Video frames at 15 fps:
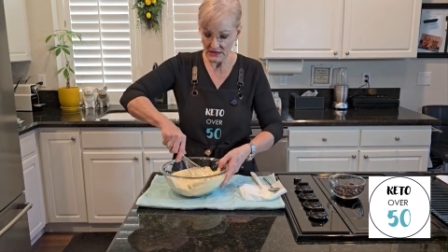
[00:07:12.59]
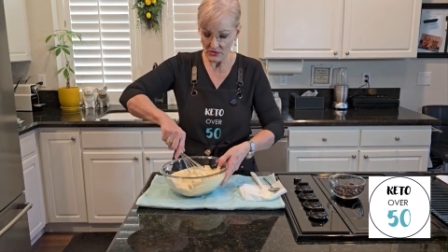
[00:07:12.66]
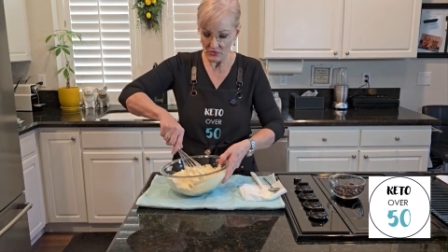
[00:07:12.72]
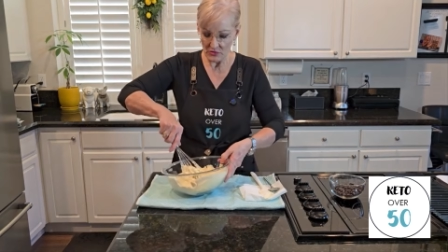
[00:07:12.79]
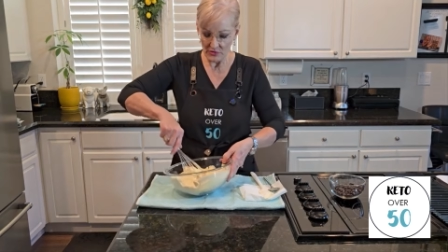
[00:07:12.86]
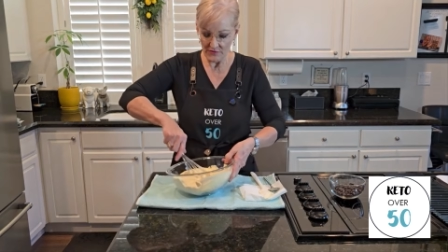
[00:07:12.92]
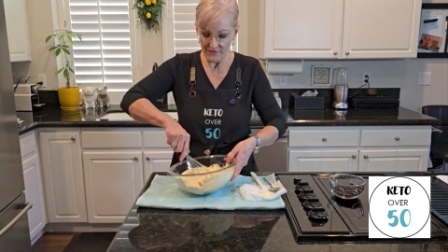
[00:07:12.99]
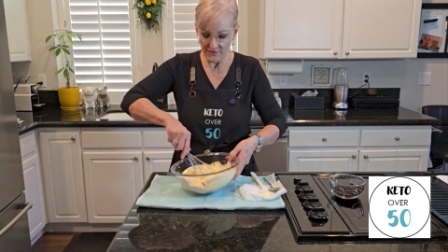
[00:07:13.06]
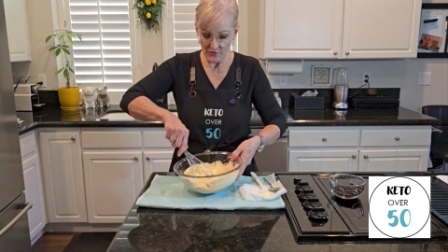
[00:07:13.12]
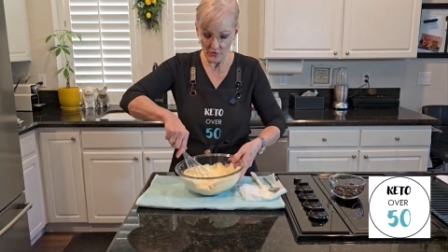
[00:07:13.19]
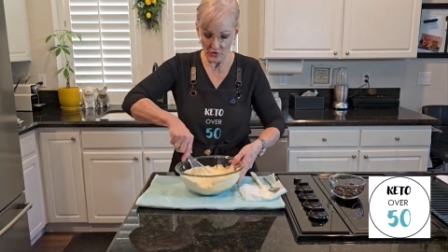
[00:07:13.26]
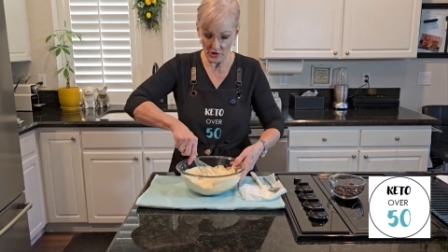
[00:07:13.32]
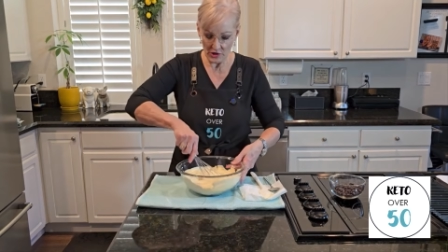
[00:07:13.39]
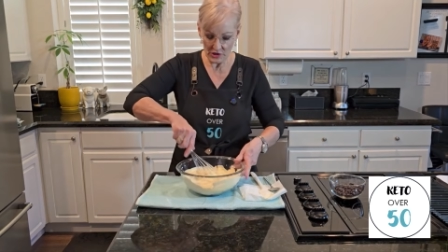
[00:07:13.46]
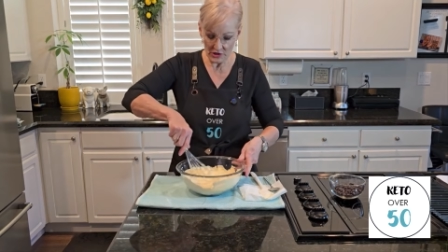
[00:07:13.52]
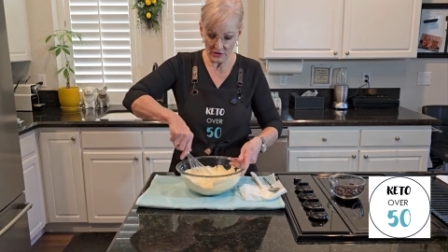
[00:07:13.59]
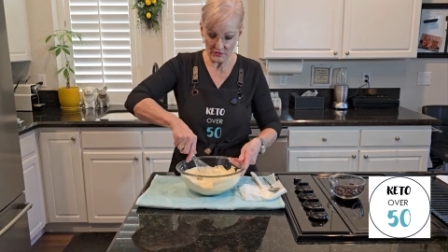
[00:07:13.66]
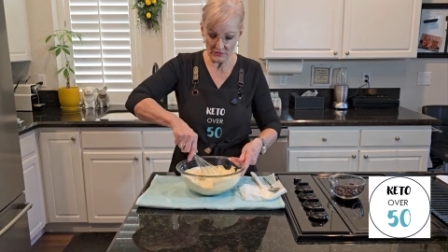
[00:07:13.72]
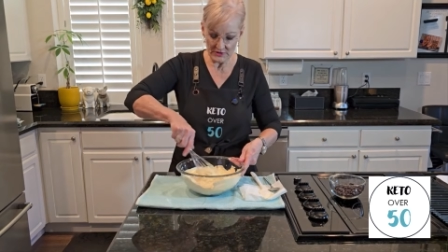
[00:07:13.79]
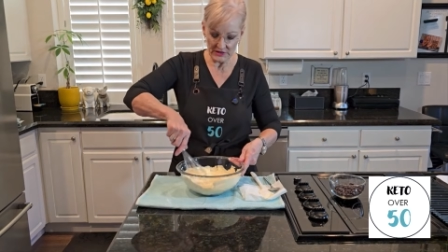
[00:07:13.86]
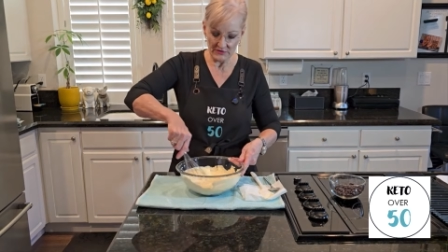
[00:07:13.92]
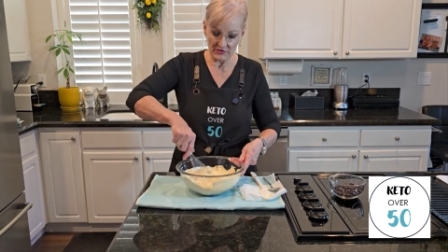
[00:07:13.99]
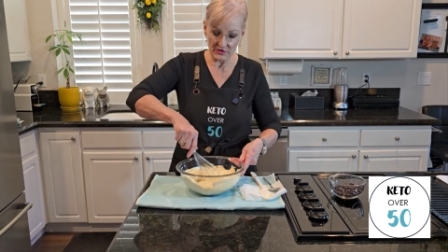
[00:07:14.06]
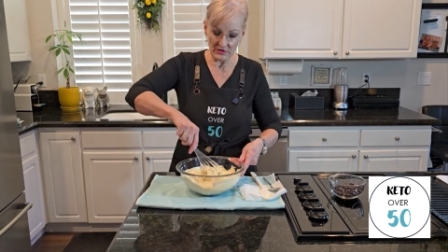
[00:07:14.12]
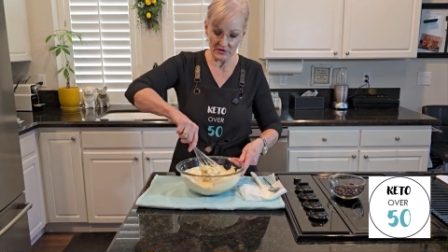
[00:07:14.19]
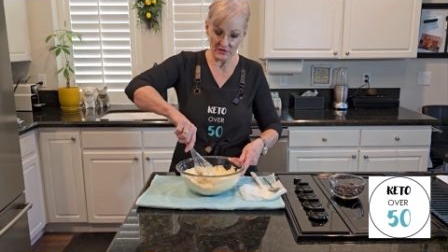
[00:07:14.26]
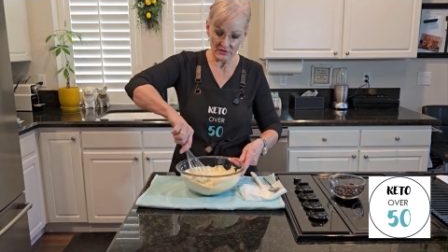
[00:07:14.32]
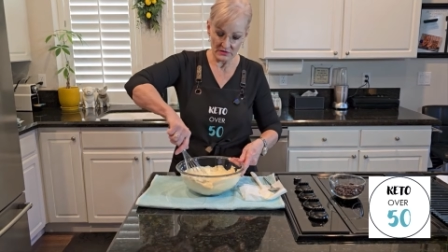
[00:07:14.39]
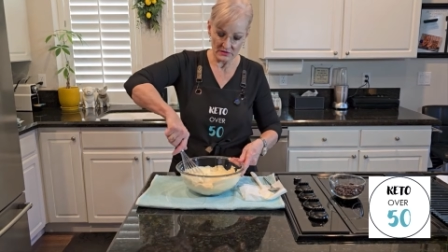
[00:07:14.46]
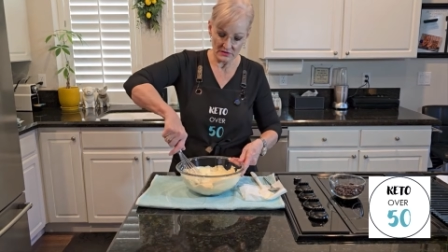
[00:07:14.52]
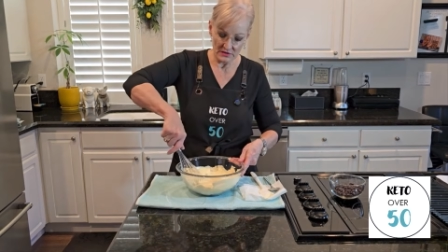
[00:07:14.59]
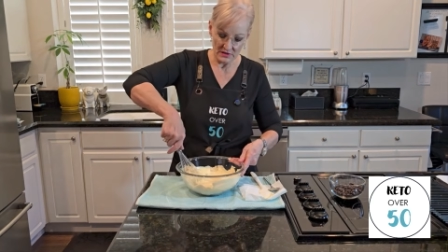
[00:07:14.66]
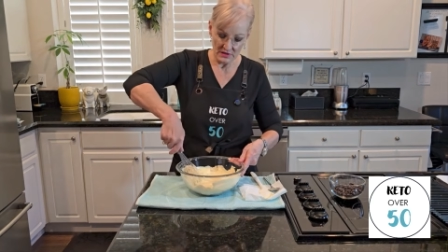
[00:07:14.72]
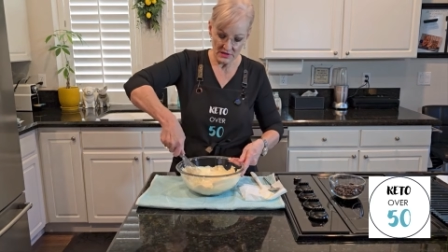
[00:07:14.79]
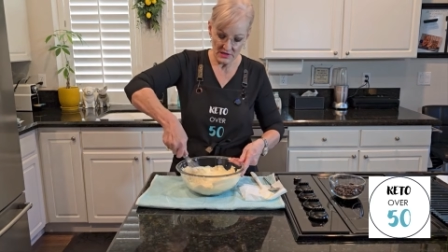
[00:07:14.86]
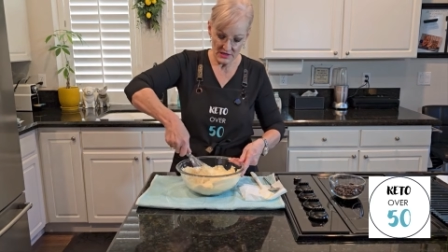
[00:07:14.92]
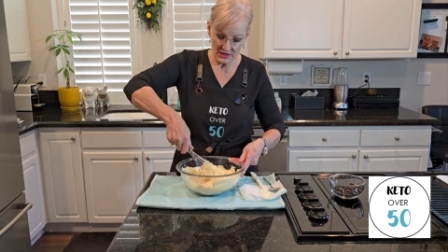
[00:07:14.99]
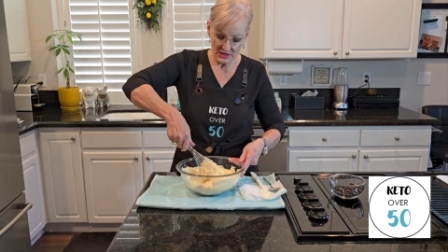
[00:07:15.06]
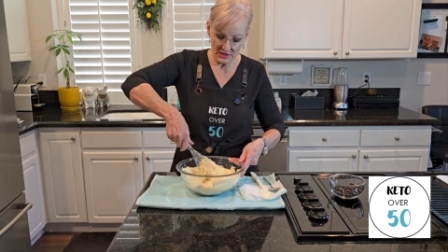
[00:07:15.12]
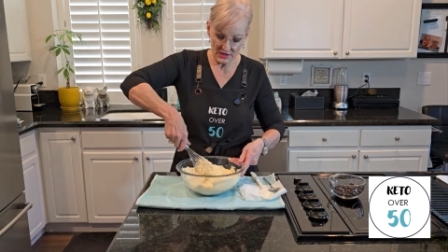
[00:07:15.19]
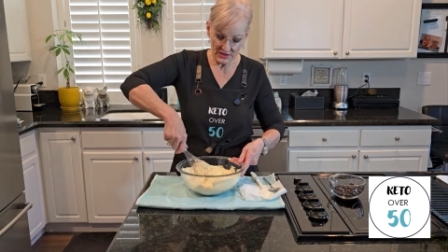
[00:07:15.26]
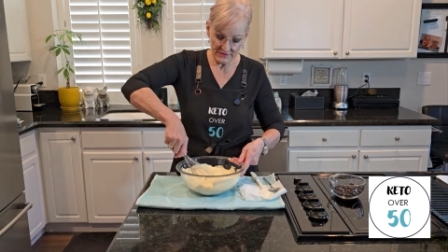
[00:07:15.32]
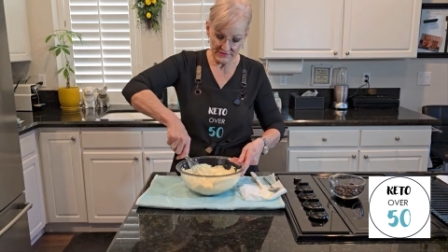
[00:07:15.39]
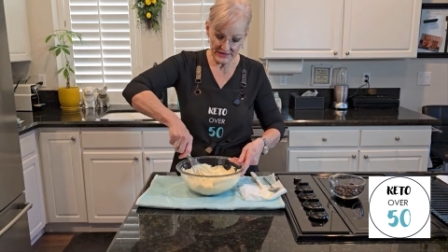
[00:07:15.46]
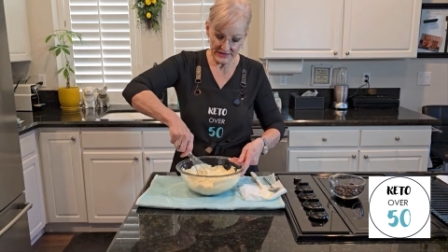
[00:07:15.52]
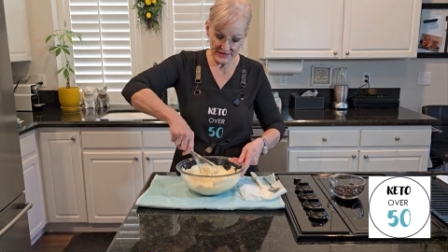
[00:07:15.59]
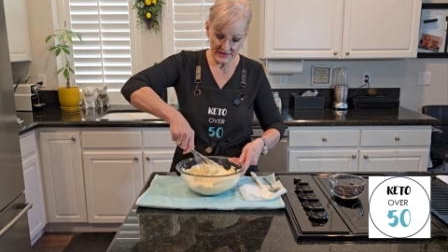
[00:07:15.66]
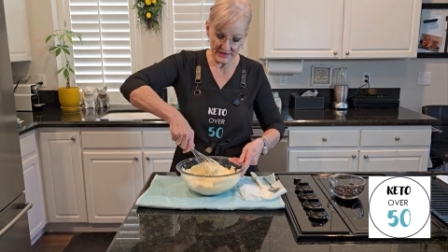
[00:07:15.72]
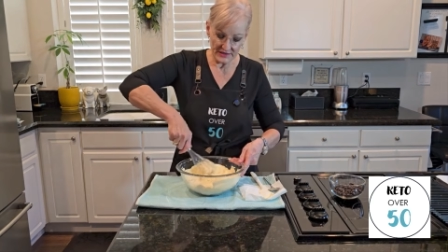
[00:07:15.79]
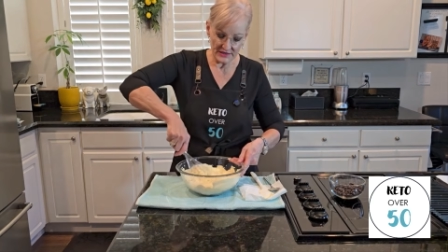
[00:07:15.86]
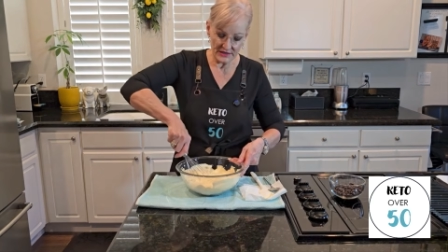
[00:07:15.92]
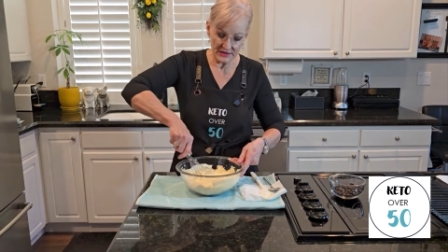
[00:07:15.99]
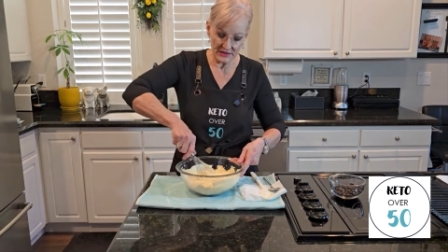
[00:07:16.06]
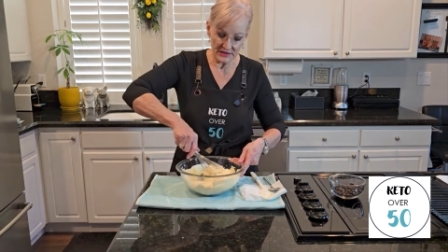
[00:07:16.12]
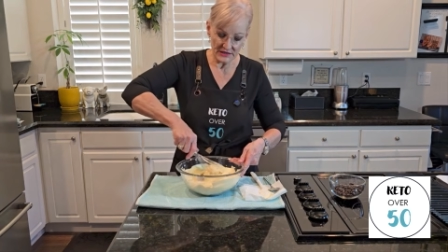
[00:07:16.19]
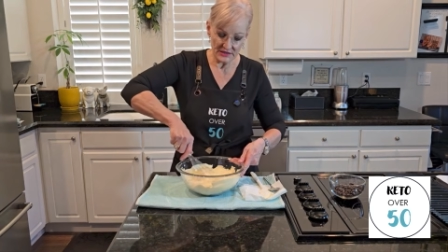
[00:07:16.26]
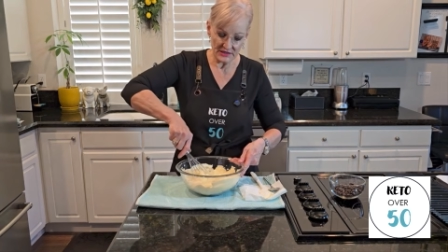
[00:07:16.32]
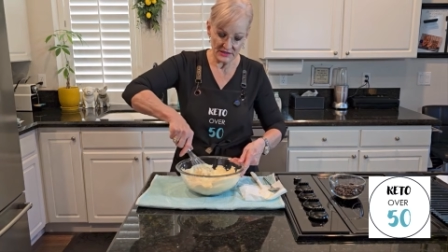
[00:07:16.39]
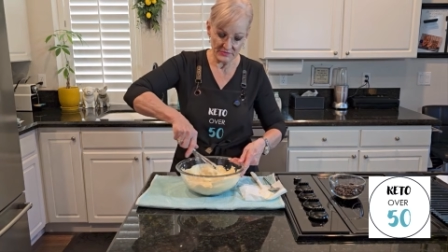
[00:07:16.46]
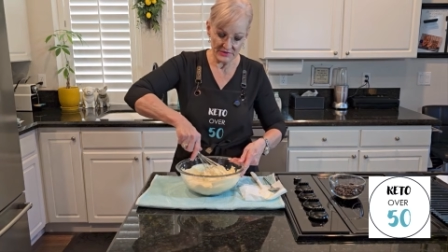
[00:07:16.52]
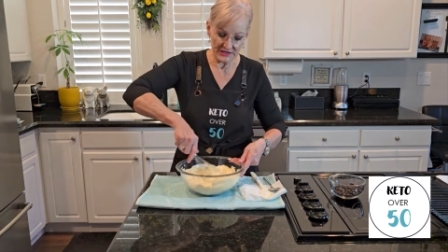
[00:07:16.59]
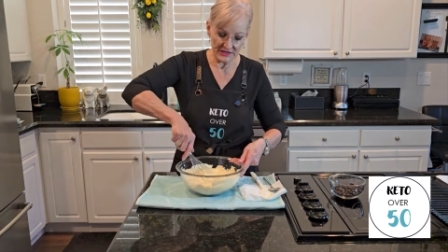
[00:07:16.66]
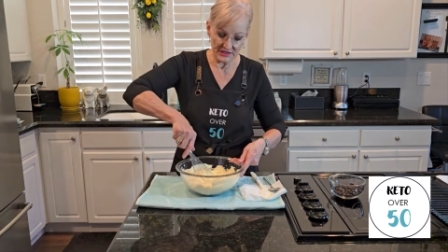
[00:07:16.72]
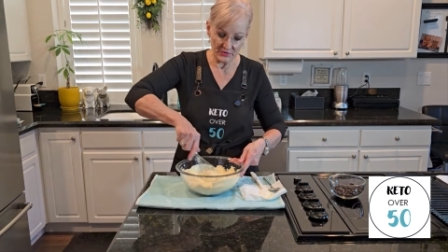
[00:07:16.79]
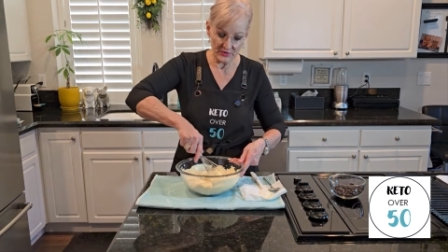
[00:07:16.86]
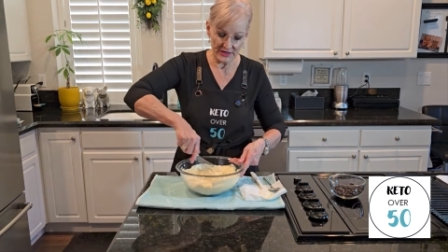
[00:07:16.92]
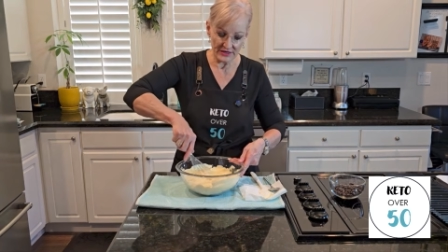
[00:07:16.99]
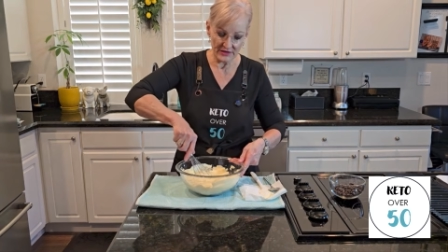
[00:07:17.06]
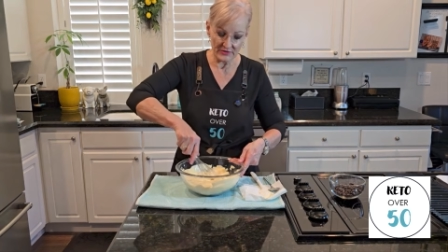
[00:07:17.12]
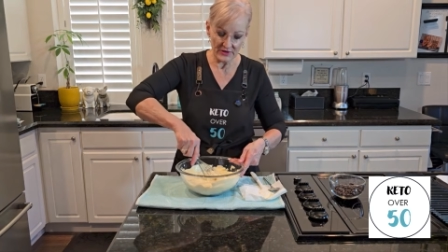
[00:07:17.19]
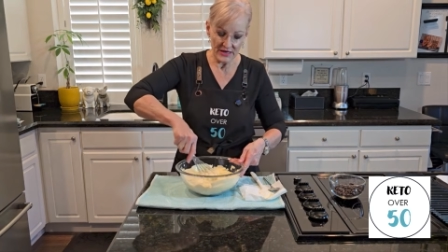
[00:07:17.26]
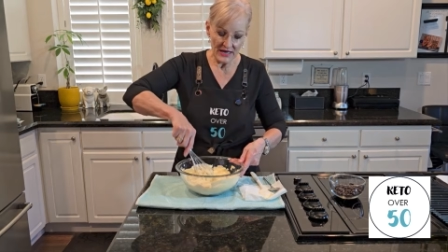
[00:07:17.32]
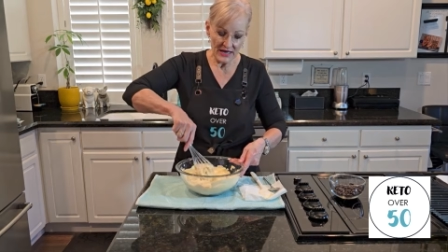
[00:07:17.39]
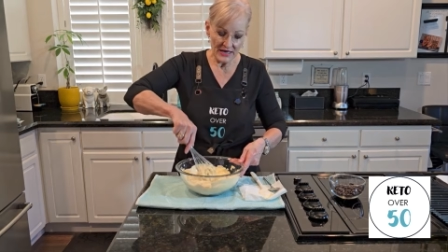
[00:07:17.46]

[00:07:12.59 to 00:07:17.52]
or a fork, whatever you have handy to mix the wedding.